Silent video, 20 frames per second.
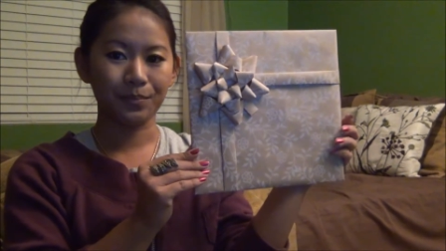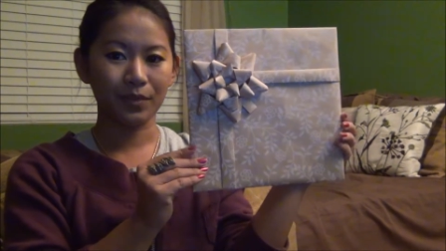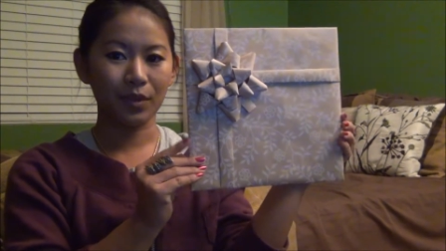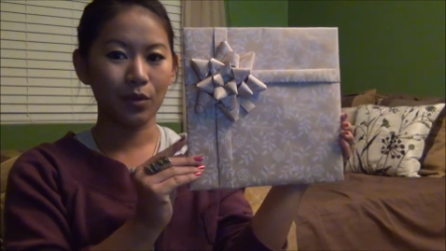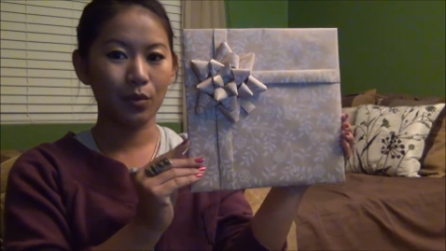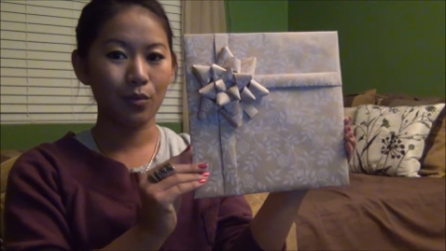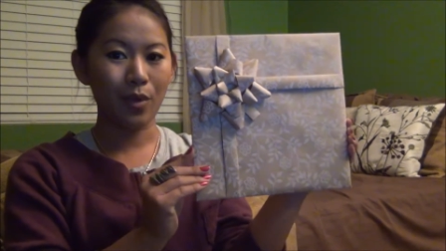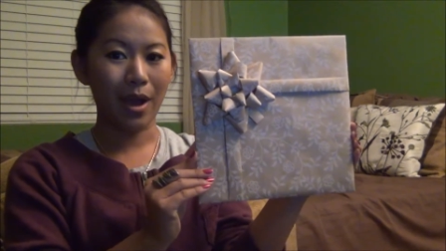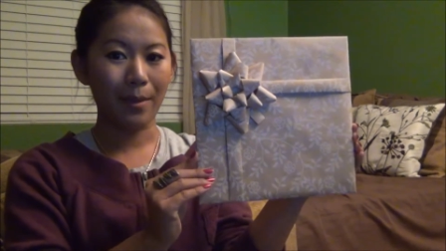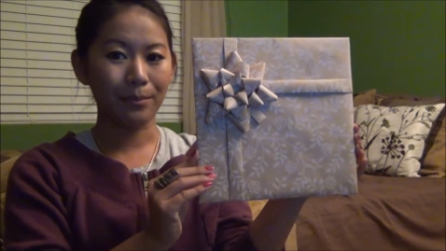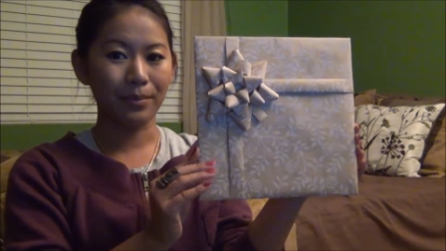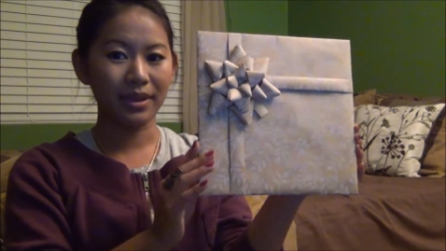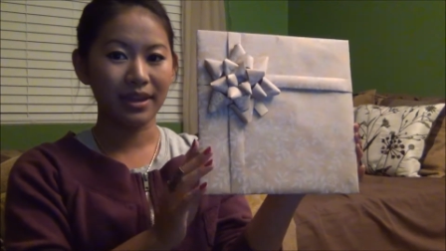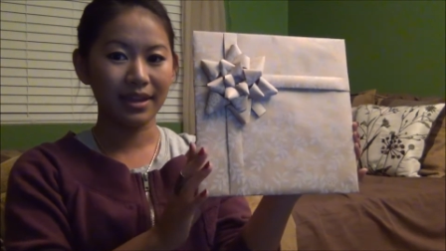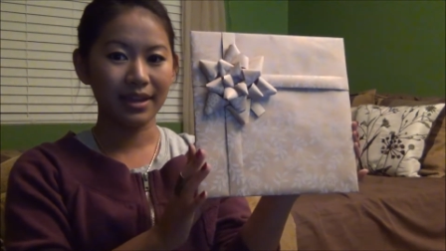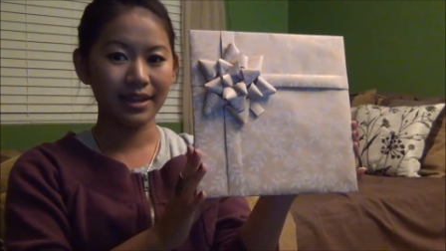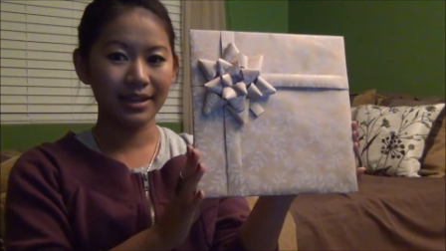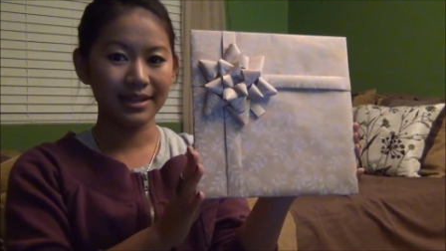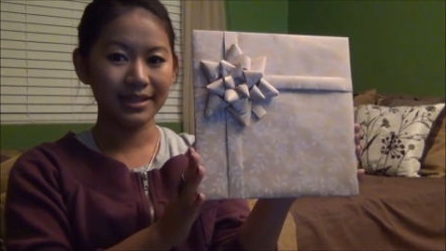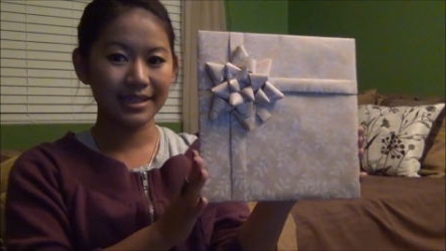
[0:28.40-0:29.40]

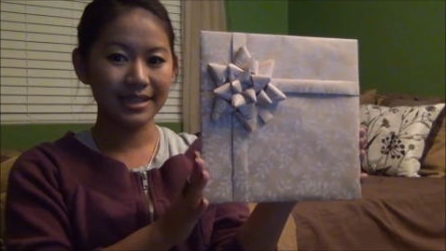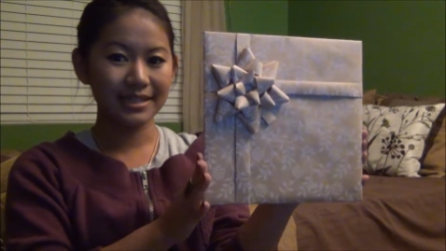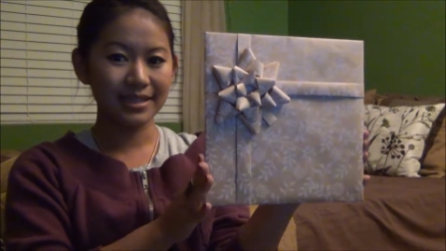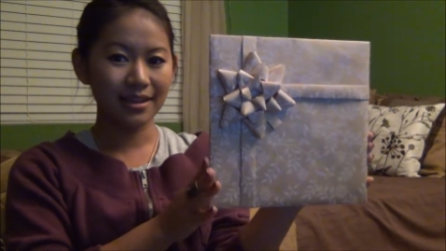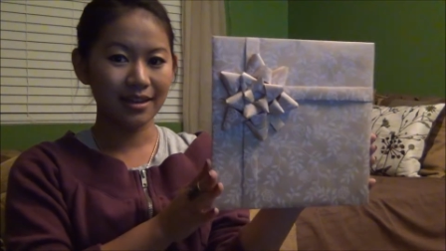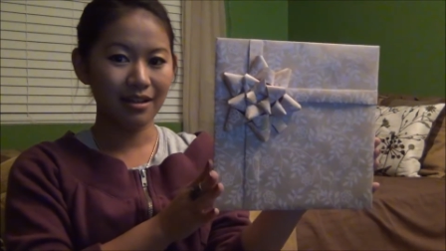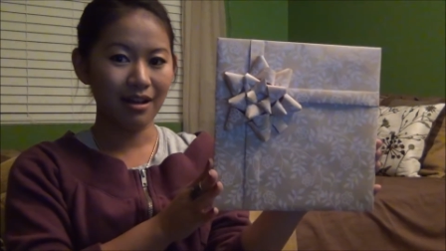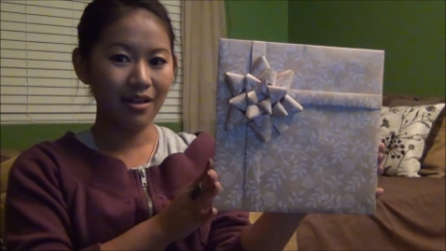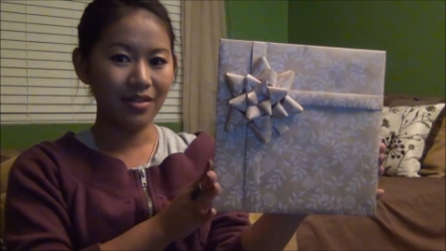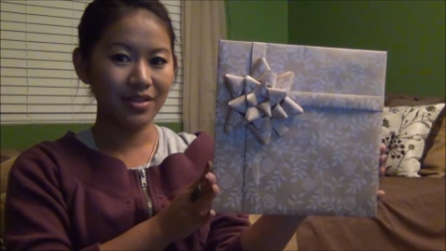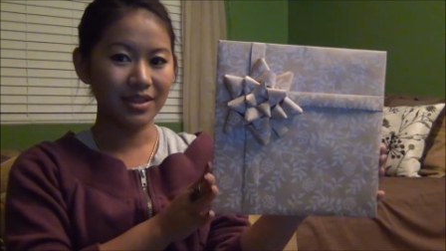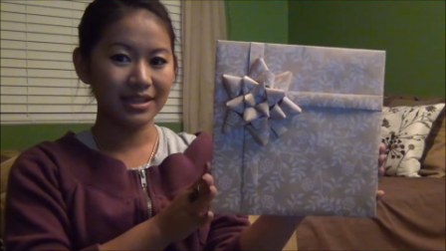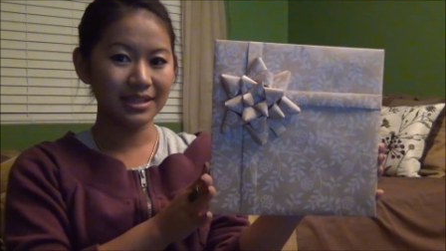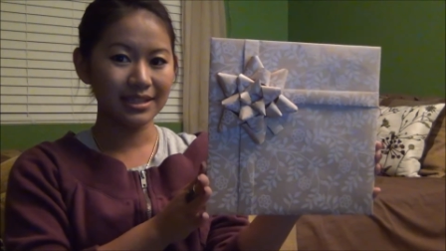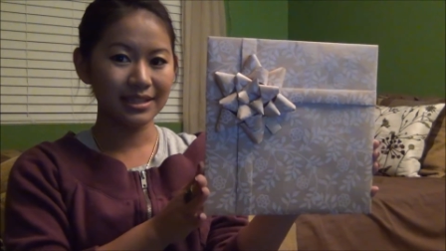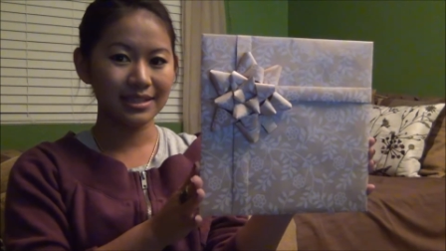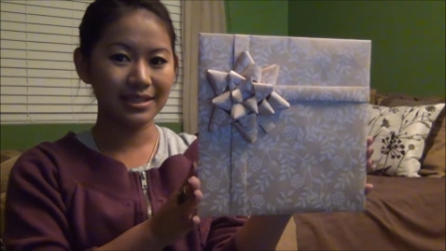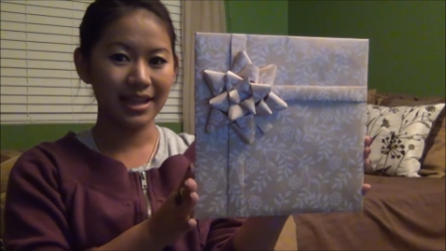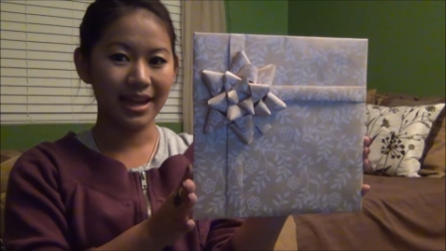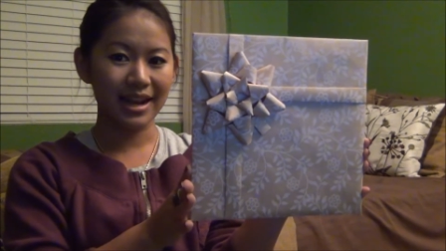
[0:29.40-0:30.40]
wrapping detail on
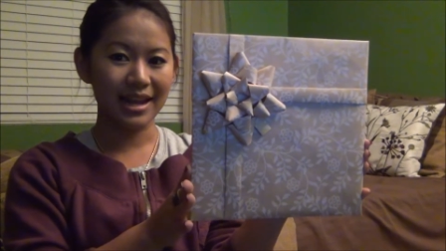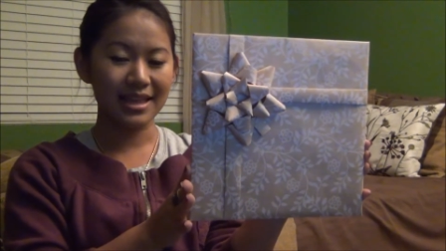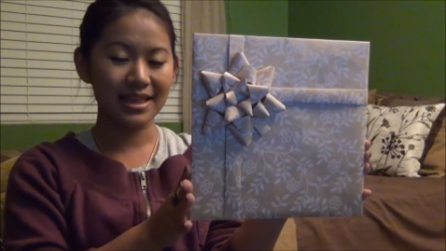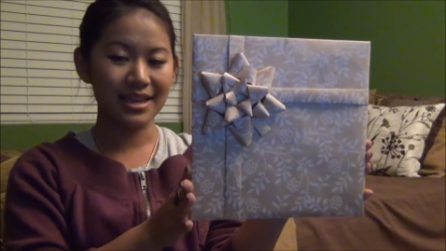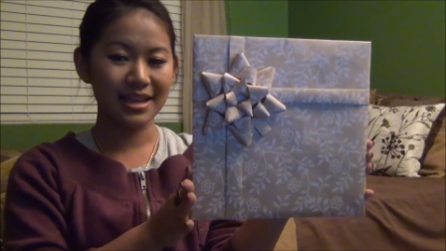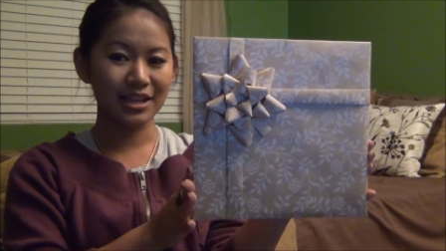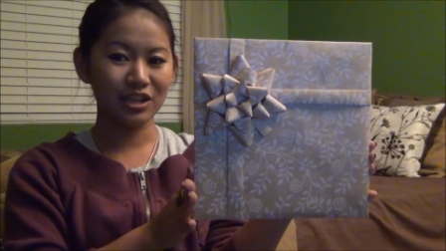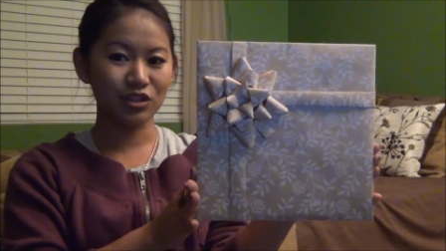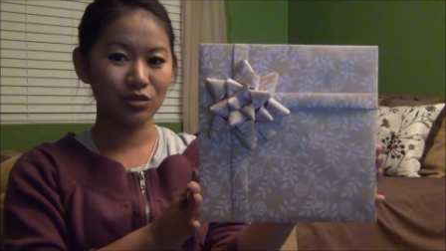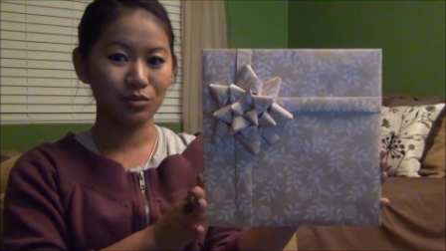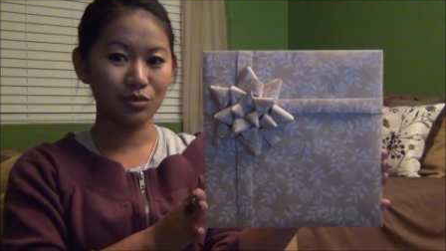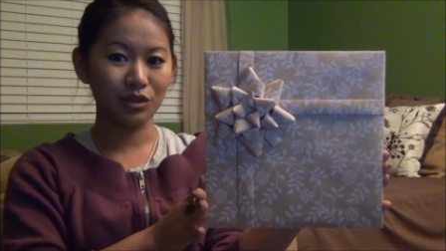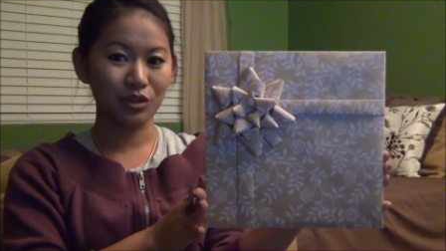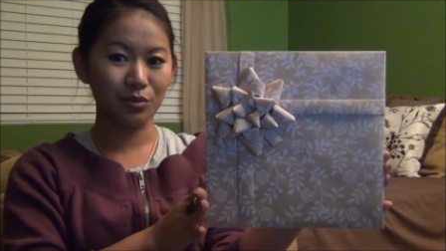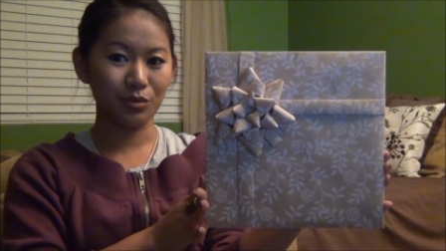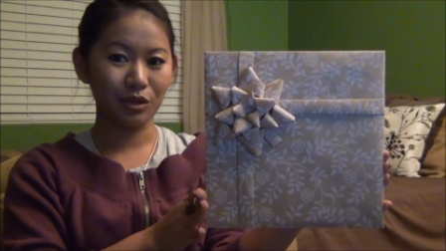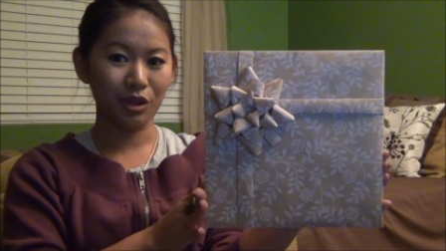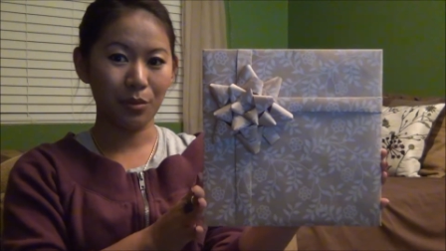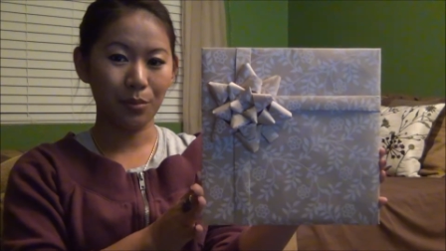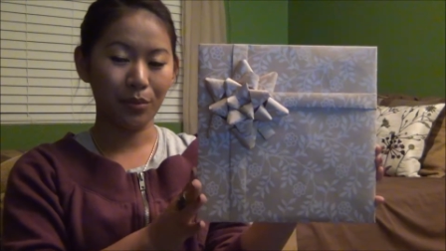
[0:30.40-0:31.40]
this, and I think it's
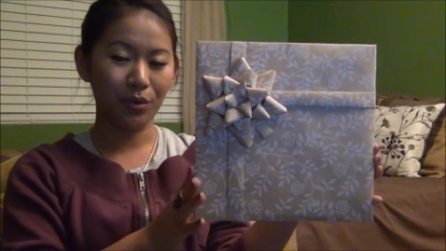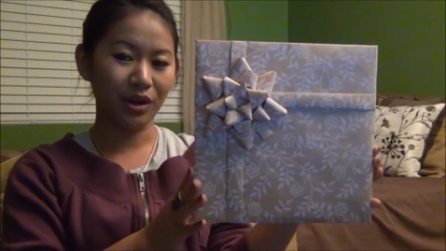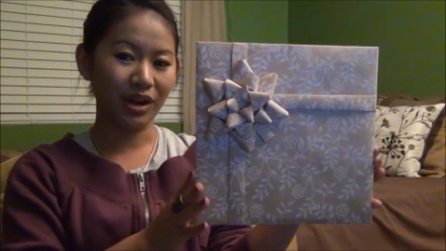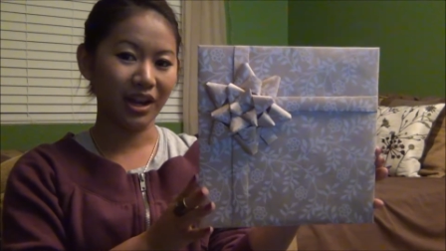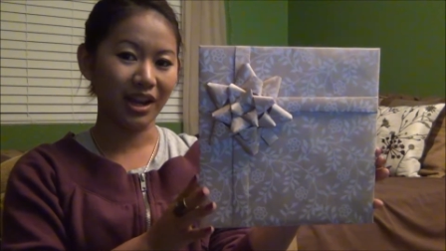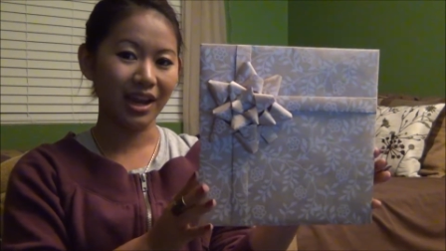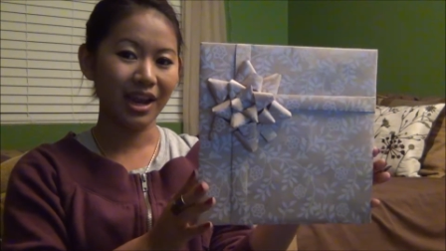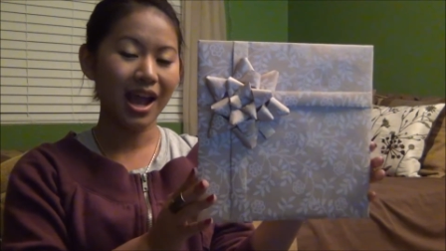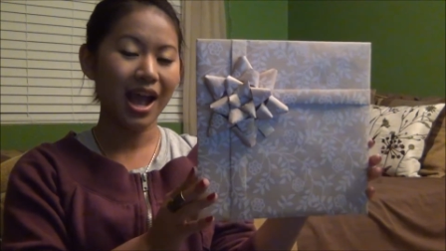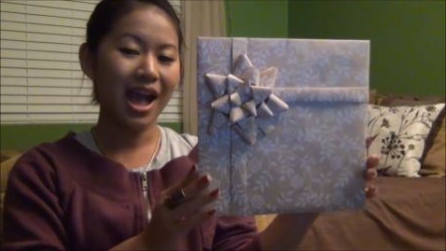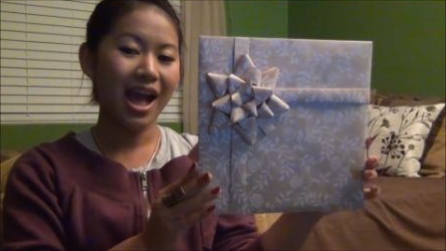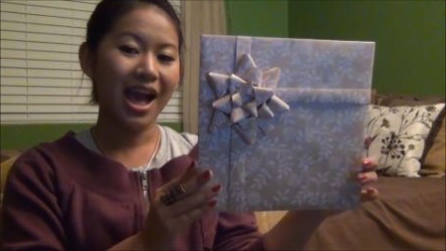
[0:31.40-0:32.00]
really pretty.